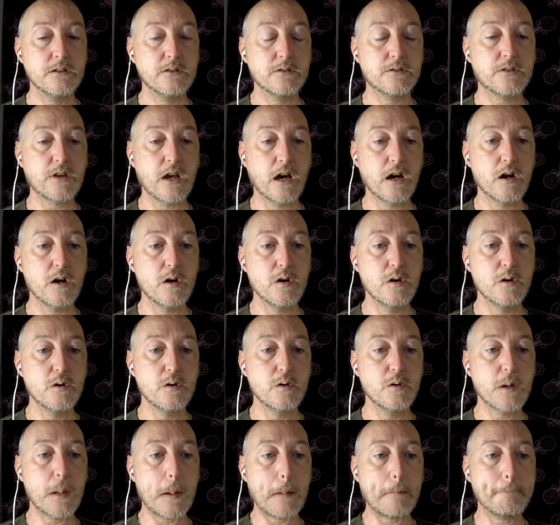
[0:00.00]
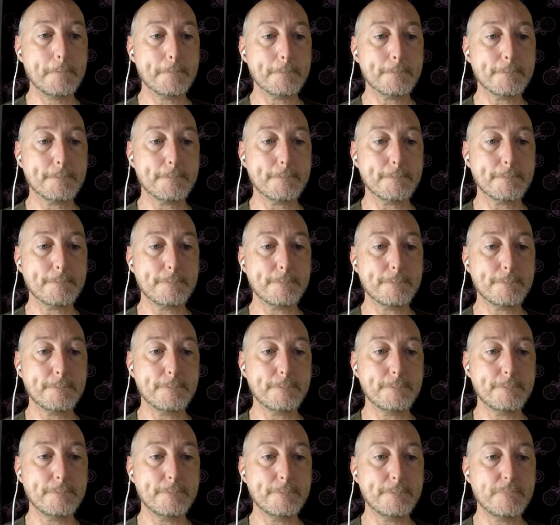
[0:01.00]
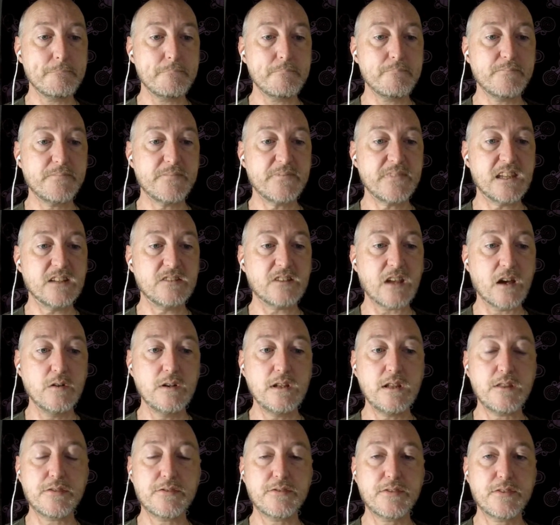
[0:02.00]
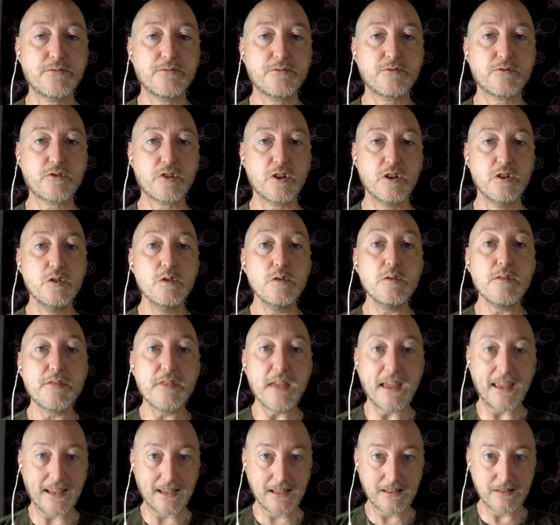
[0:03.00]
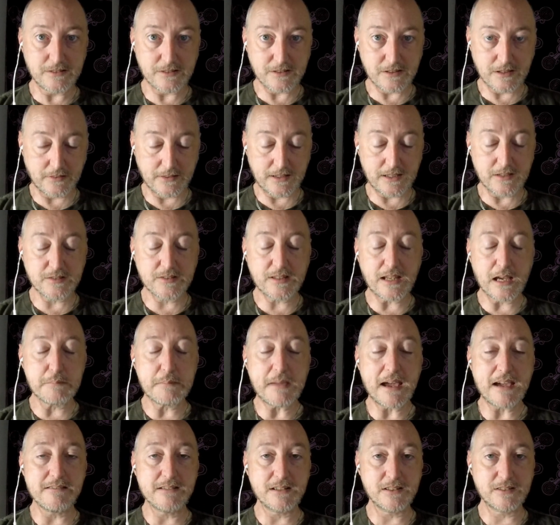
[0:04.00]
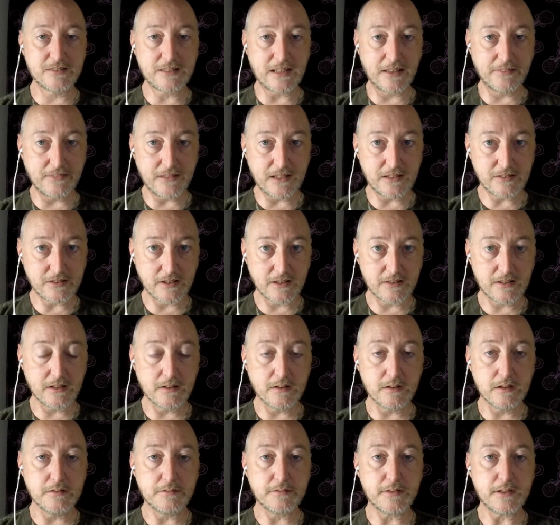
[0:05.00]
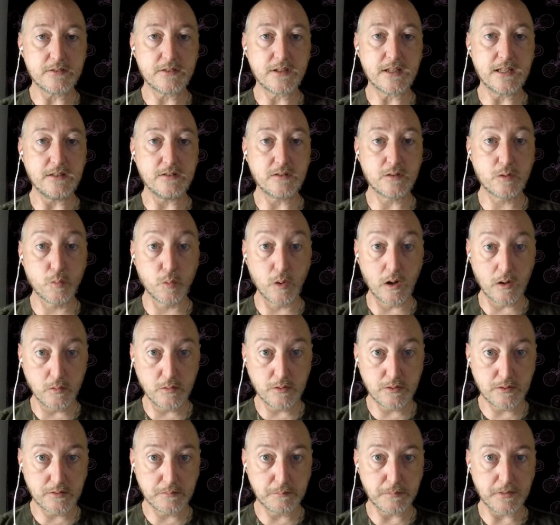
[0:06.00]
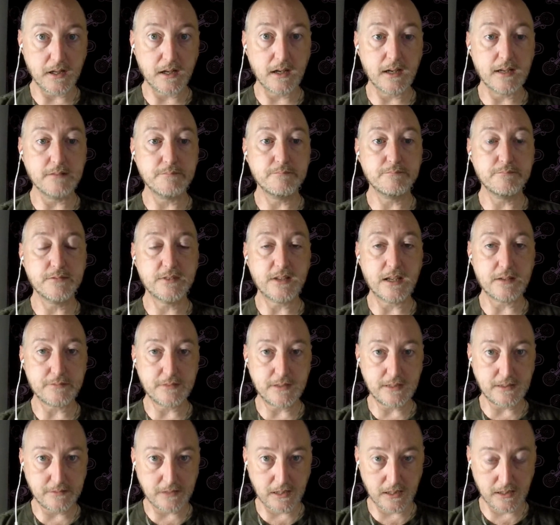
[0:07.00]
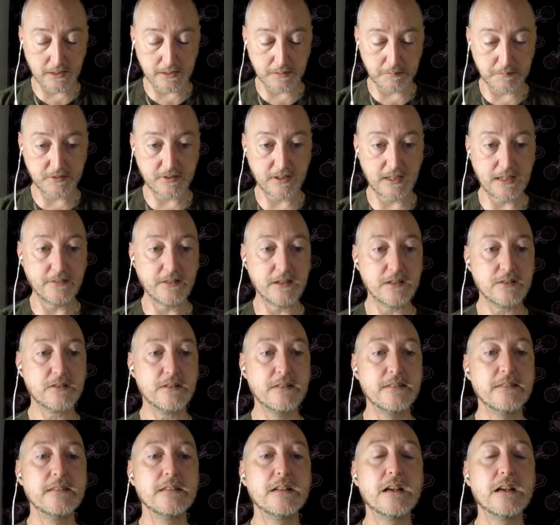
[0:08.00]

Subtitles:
So there's only two things. I think Sam Harris said this. I don't know if it's his quote, but I definitely heard him say this.